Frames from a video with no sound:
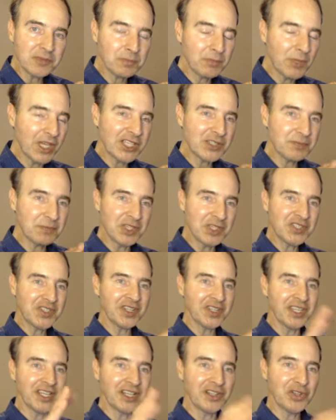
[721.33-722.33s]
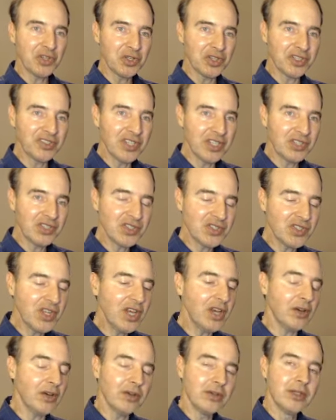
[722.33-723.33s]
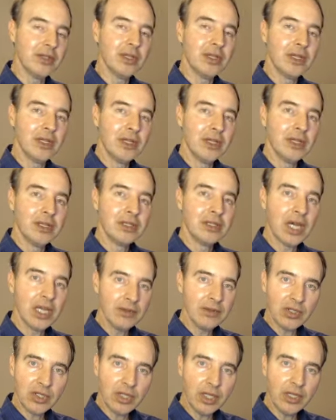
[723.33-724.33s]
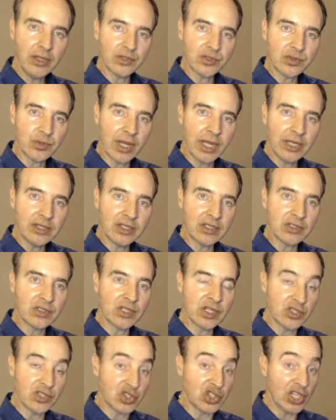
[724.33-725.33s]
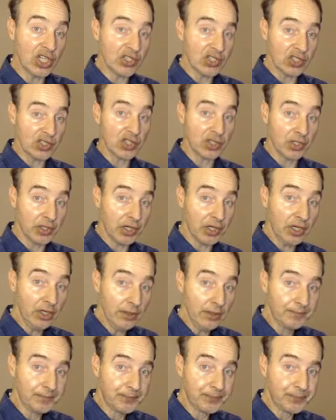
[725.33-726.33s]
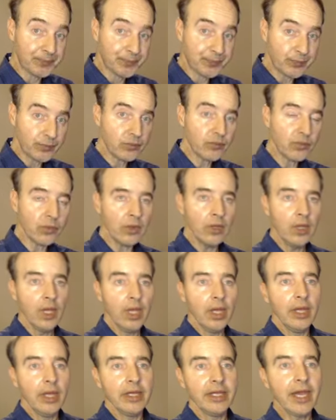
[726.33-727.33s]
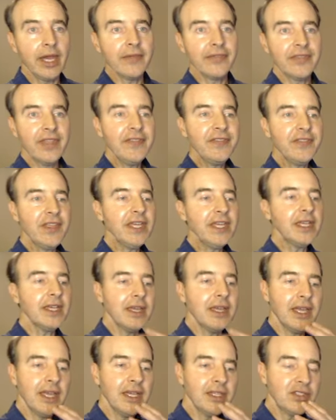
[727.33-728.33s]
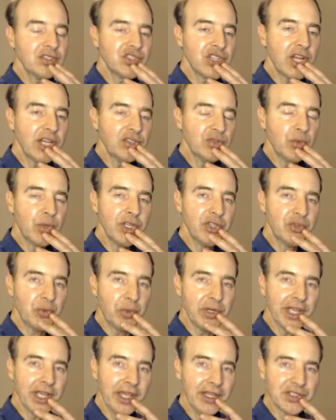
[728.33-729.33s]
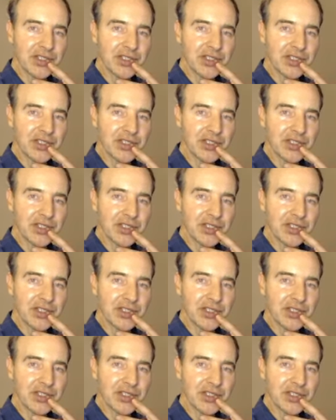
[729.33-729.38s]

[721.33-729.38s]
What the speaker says: explicitly and clearly teaches, no. Not even close, right? Is Jesus clear? Yeah, they think it. John 20:28 is